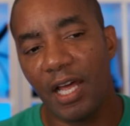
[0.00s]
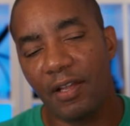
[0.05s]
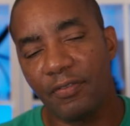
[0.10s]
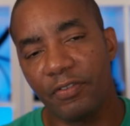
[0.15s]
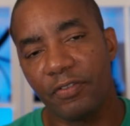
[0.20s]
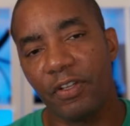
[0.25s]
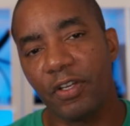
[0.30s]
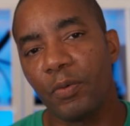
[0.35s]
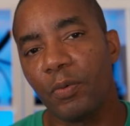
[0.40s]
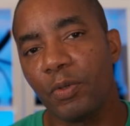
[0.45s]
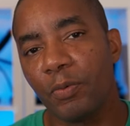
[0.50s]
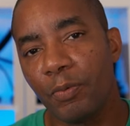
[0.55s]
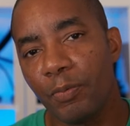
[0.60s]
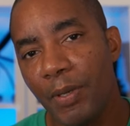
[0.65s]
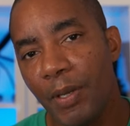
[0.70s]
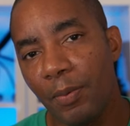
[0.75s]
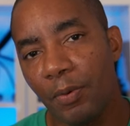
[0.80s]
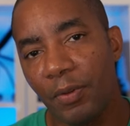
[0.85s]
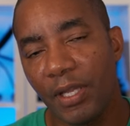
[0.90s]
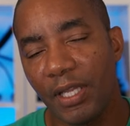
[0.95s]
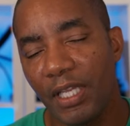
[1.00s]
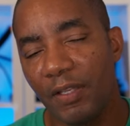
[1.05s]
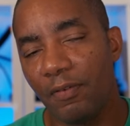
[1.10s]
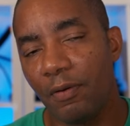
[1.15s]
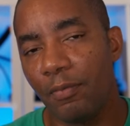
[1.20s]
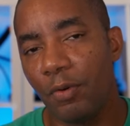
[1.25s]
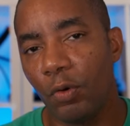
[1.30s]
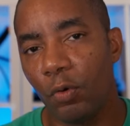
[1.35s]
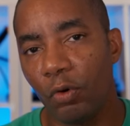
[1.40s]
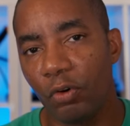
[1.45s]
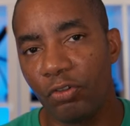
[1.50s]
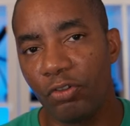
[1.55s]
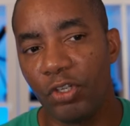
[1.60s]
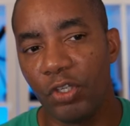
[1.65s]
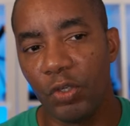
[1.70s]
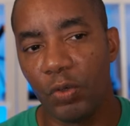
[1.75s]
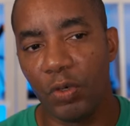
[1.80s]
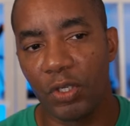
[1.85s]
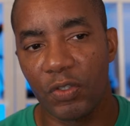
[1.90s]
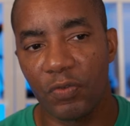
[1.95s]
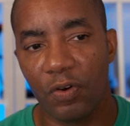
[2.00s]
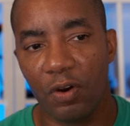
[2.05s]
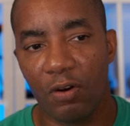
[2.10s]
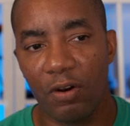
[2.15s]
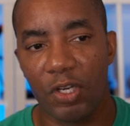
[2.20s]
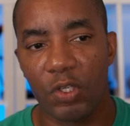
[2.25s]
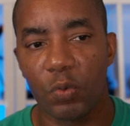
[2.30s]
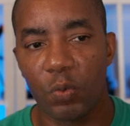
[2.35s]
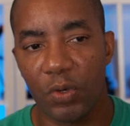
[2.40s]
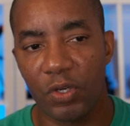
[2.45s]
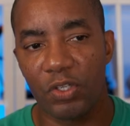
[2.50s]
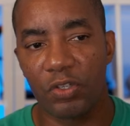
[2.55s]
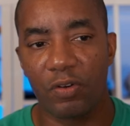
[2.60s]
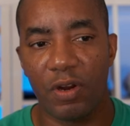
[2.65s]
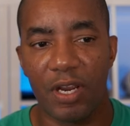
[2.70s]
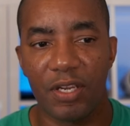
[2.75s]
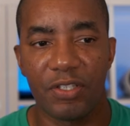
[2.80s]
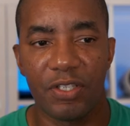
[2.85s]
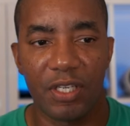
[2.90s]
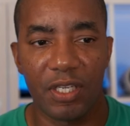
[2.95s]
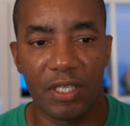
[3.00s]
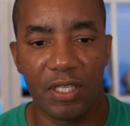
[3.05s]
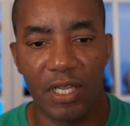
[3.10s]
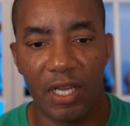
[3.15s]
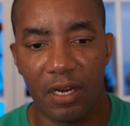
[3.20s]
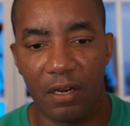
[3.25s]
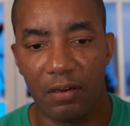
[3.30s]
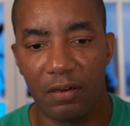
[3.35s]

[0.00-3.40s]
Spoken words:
I'll just look at what people that live up north do as far as winterizing